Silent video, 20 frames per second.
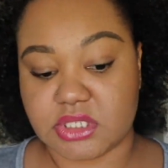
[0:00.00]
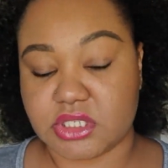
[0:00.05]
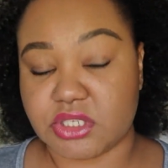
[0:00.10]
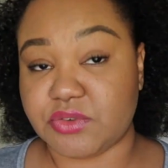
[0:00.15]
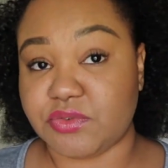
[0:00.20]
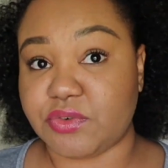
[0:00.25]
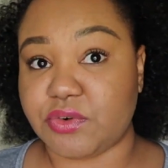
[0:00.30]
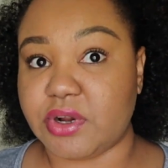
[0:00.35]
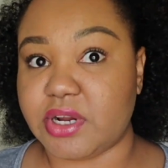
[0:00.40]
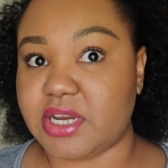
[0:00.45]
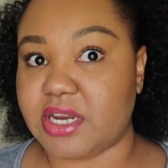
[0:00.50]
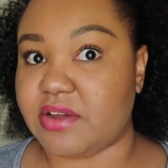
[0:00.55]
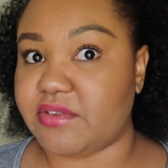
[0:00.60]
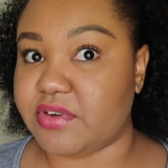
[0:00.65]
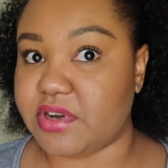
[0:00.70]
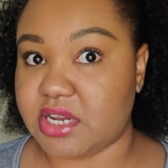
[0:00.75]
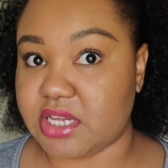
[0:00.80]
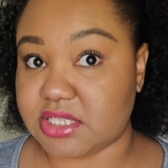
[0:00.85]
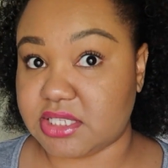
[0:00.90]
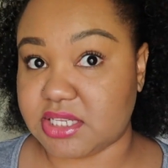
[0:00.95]
Sephora
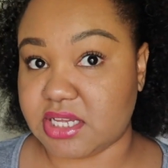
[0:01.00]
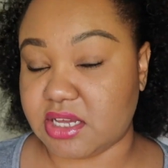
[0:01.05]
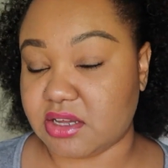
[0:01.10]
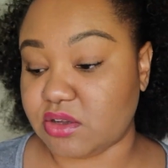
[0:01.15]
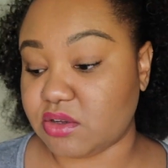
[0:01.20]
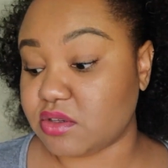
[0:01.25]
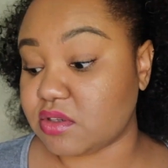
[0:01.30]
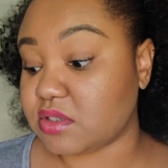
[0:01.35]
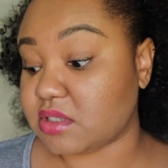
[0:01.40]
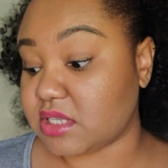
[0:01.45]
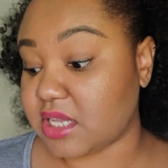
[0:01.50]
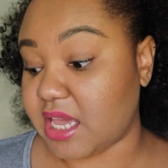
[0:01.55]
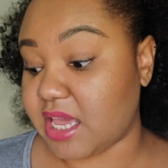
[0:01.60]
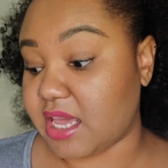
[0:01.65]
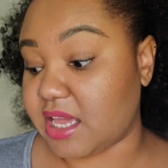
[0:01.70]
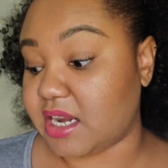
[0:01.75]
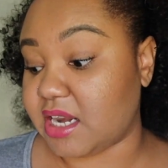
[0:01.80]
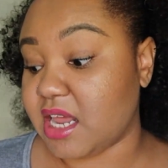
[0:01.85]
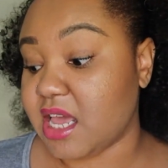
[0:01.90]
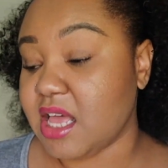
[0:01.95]
never does sales,
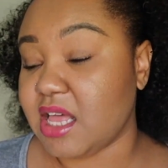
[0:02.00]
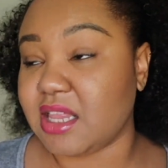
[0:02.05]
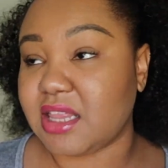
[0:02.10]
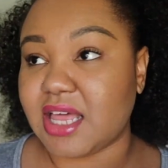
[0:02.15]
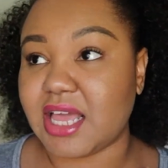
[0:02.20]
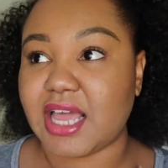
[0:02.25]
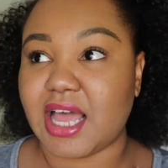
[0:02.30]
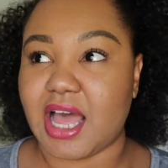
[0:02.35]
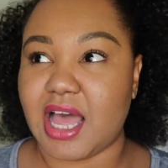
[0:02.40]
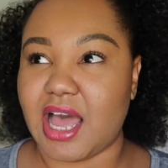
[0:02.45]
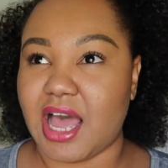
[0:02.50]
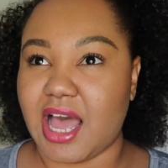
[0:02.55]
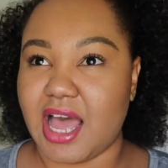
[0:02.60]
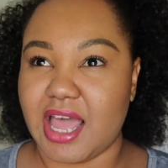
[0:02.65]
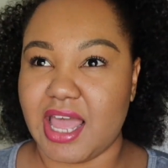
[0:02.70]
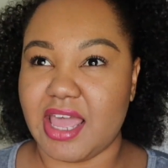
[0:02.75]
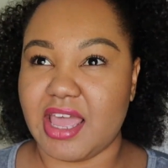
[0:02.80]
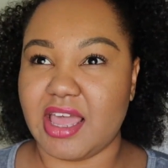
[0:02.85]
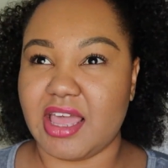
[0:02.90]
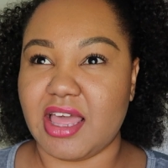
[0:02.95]
and like,
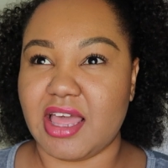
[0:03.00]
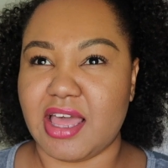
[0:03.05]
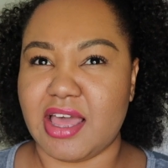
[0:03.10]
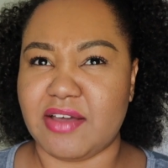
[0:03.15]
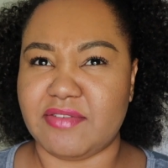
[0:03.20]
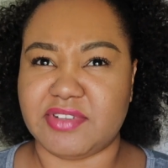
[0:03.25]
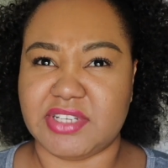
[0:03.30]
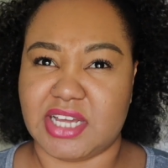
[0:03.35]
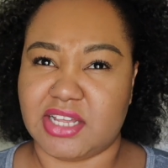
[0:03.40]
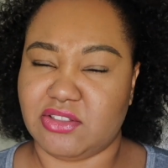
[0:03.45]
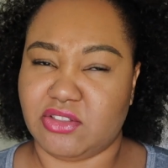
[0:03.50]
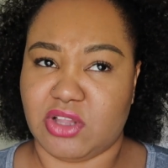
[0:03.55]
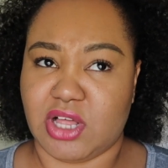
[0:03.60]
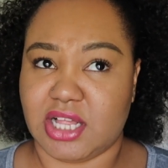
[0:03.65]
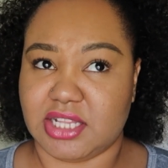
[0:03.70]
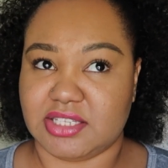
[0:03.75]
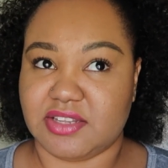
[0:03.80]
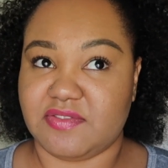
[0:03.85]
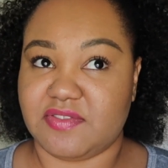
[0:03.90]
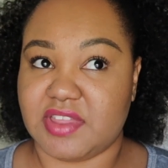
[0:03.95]
I have done
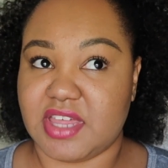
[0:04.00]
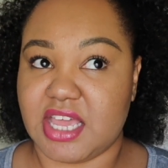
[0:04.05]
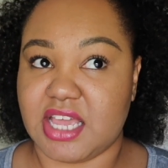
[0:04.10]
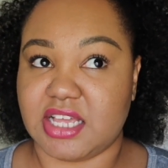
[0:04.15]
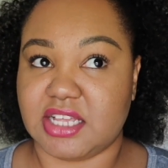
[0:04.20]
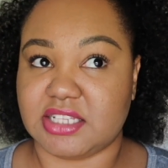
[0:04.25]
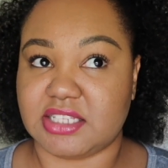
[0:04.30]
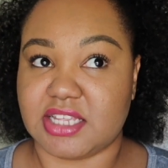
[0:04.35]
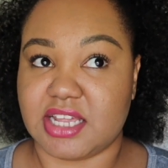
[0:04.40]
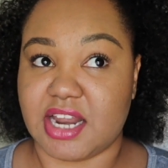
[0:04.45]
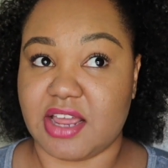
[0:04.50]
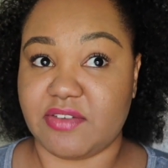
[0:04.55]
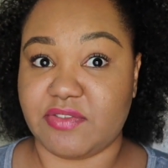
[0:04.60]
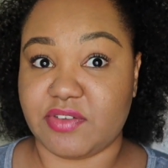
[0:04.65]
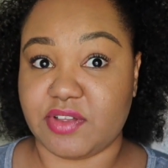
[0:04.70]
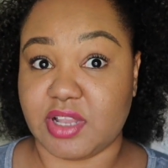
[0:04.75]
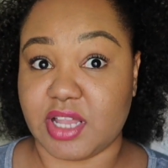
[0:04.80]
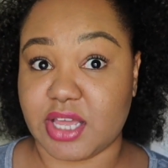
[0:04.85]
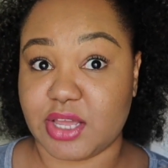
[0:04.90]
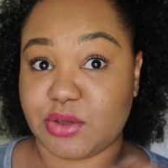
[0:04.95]
lots of things that I
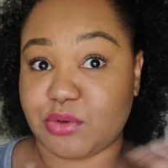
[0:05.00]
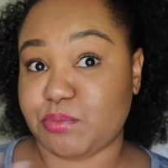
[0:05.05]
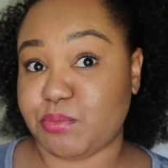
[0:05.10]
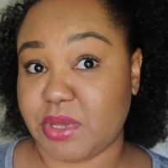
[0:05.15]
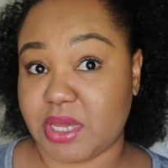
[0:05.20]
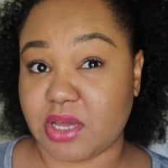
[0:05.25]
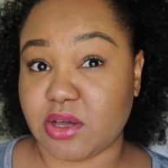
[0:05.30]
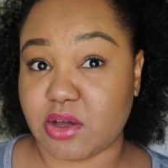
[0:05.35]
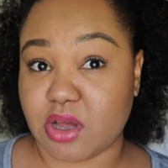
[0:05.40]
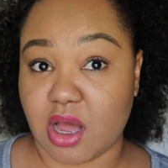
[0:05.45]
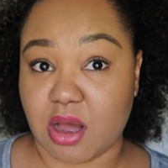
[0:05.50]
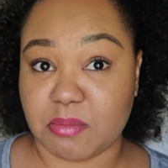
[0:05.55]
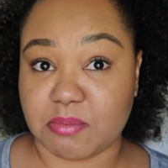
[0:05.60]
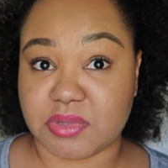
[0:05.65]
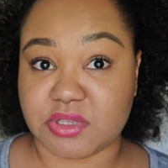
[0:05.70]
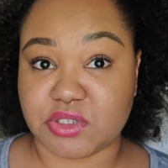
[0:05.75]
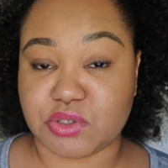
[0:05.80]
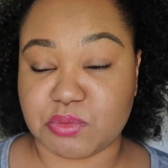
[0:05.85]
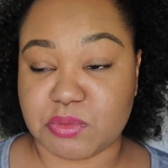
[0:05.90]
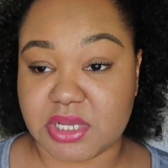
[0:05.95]
feel like are big
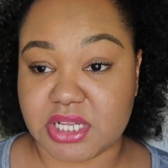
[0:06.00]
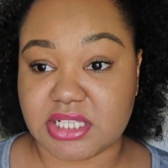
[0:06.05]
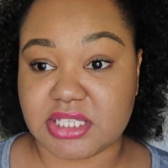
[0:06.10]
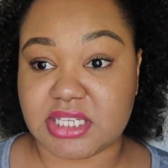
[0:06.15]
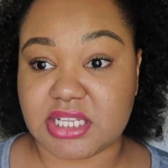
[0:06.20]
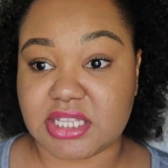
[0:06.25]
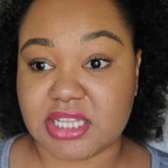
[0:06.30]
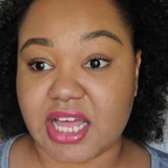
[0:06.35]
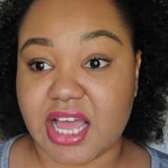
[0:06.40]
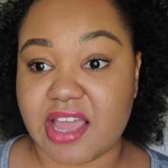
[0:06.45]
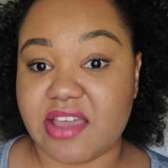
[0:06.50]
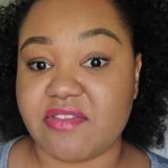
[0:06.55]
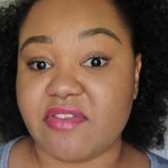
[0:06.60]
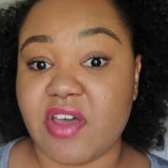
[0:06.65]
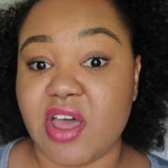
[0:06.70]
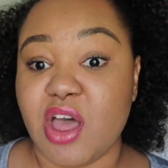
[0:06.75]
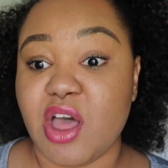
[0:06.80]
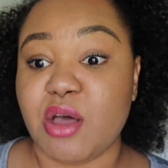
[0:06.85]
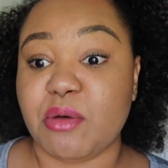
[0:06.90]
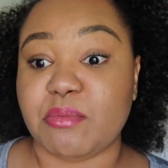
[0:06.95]
accomplishments in
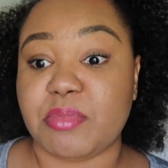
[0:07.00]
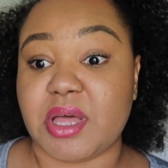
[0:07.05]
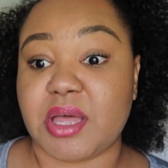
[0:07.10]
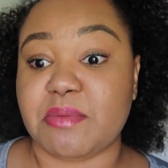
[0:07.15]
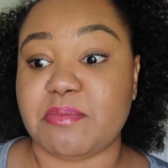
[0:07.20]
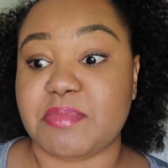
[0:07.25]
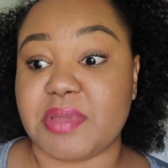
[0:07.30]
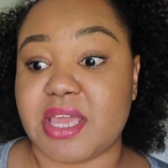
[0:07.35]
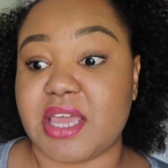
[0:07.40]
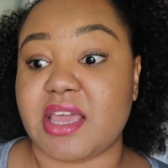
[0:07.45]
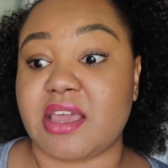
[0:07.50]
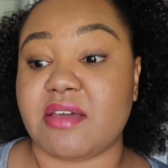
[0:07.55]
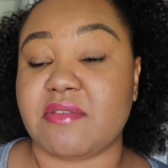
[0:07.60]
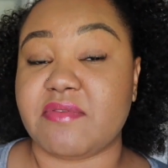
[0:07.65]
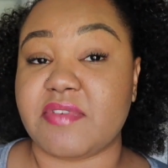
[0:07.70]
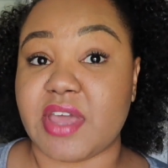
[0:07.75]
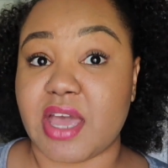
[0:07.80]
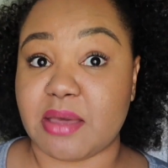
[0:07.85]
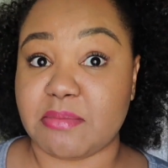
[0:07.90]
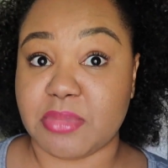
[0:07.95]
life, but
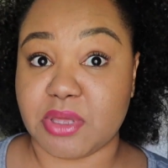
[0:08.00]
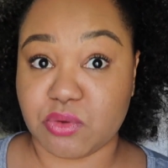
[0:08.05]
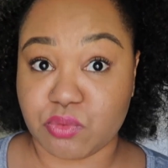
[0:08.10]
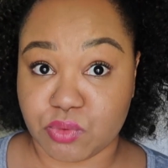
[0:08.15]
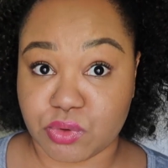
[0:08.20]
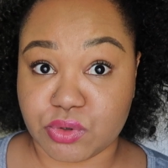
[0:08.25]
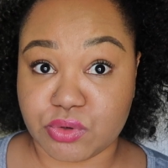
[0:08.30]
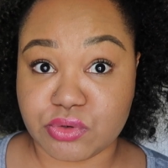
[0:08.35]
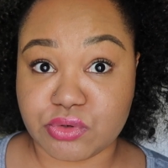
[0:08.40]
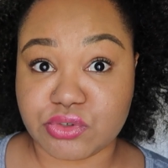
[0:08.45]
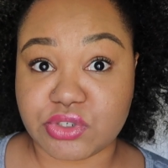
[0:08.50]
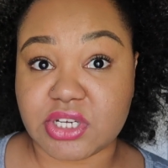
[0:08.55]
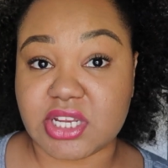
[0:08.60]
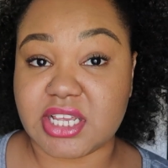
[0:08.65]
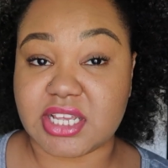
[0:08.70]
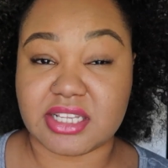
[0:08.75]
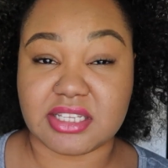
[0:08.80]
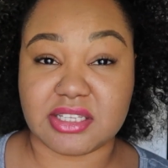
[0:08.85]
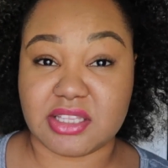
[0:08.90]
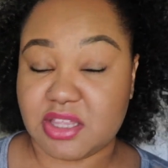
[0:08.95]
being VIB Rouge
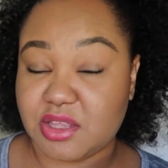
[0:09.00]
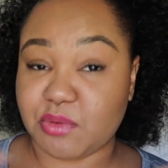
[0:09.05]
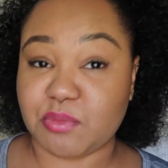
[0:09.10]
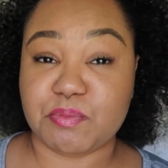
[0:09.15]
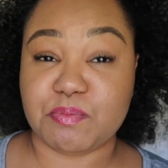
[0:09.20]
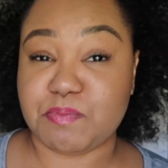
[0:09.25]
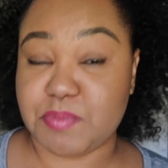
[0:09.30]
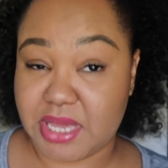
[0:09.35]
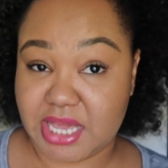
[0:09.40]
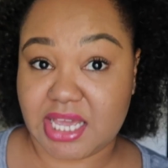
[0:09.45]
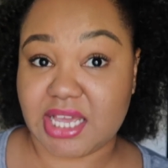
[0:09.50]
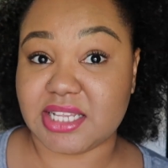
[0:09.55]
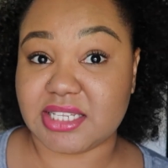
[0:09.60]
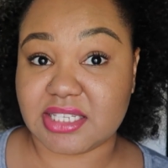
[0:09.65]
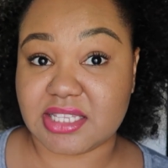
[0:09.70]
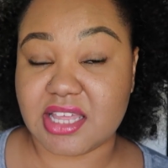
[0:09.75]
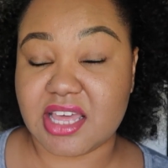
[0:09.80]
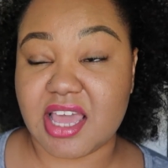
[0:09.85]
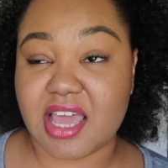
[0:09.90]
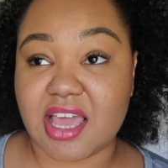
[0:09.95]
is the
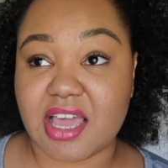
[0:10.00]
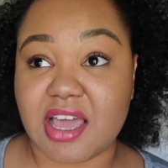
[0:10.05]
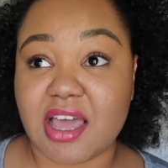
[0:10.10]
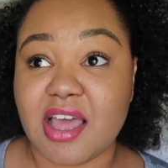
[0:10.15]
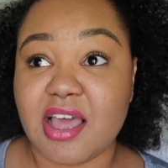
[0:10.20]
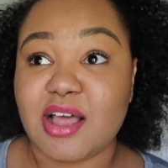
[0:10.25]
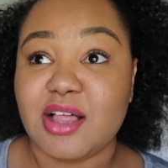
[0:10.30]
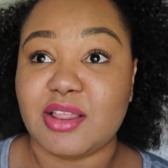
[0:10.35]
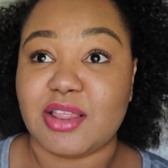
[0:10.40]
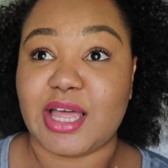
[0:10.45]
biggest thing.